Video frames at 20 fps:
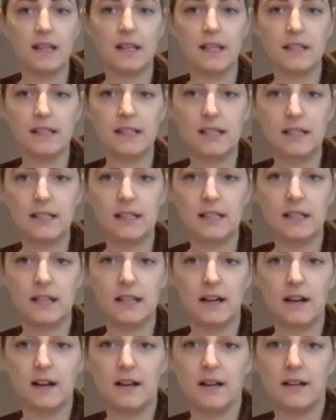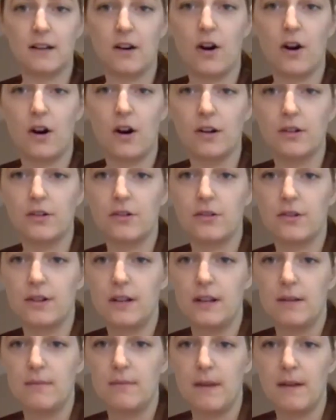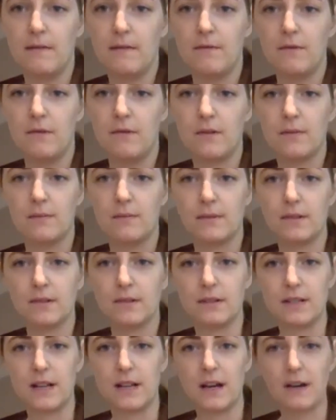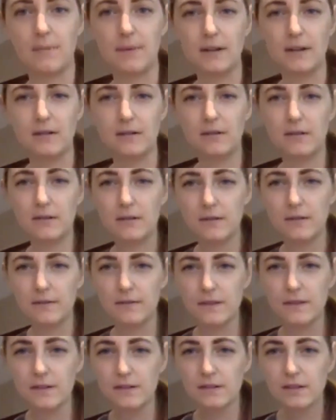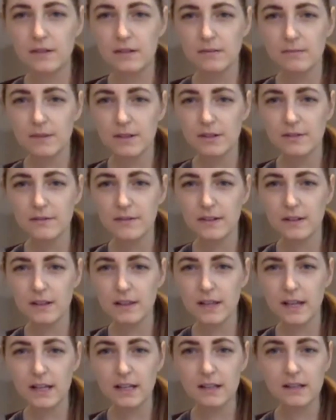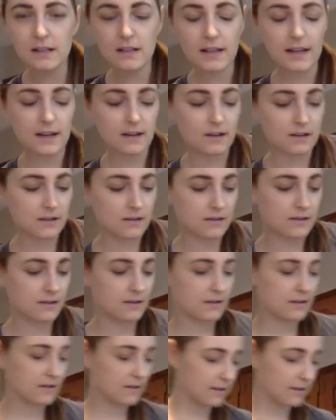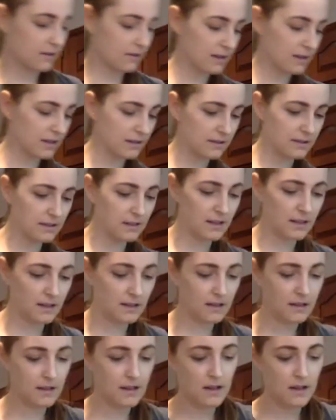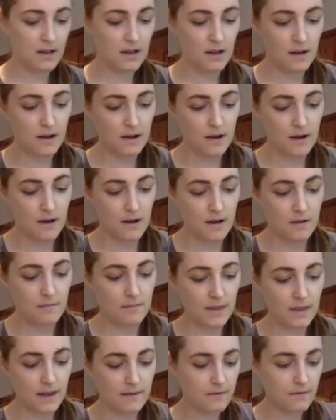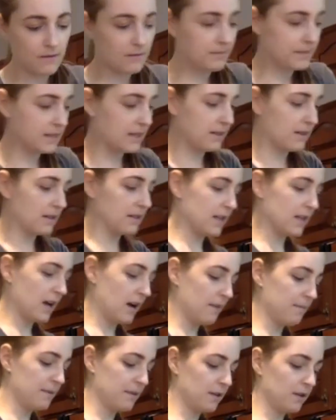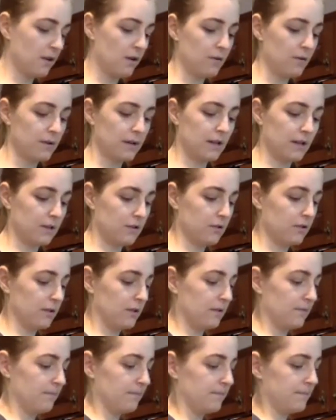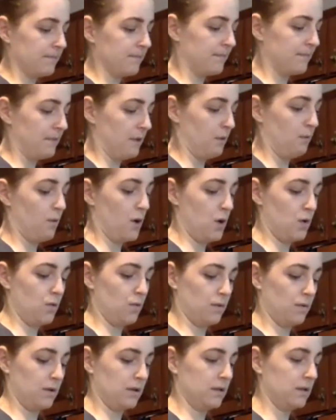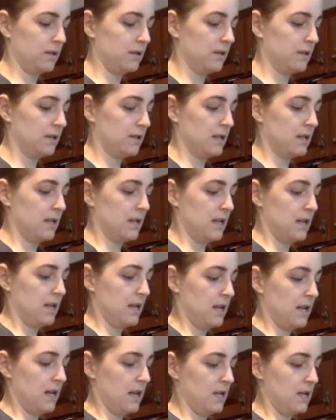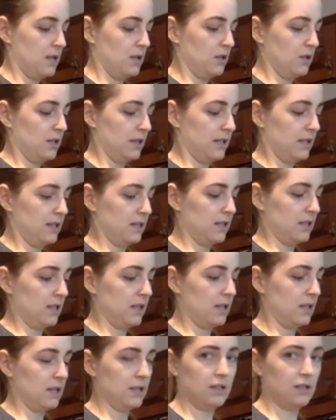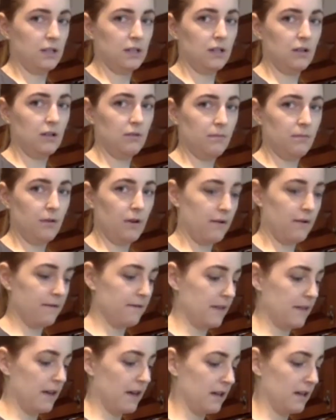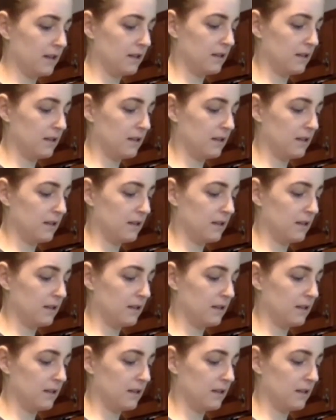is hard cream that forms on top. I don't know if there's too much of a light glare you can see, but that forms on the top of the coconut cream. Woo! You just scoop off that